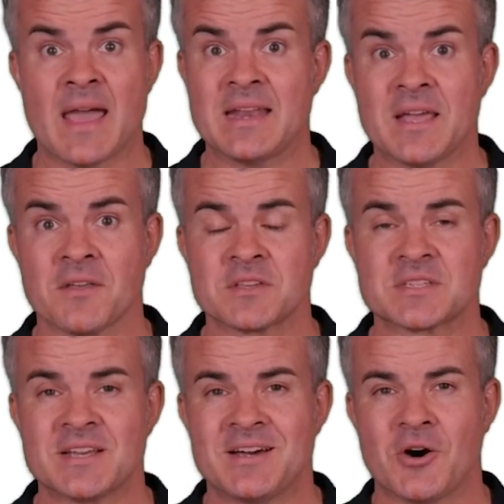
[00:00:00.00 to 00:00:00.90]
any others,
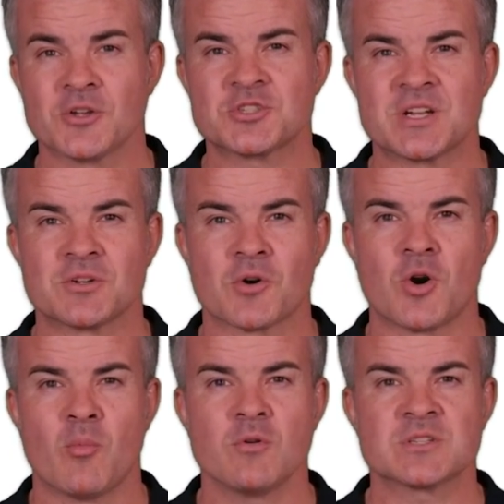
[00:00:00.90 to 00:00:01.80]

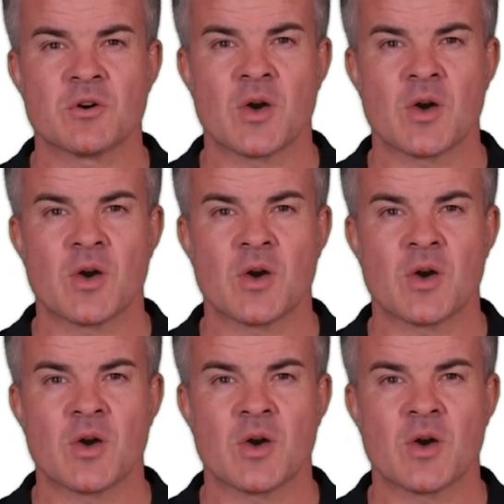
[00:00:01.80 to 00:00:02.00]
Oddscheck.com also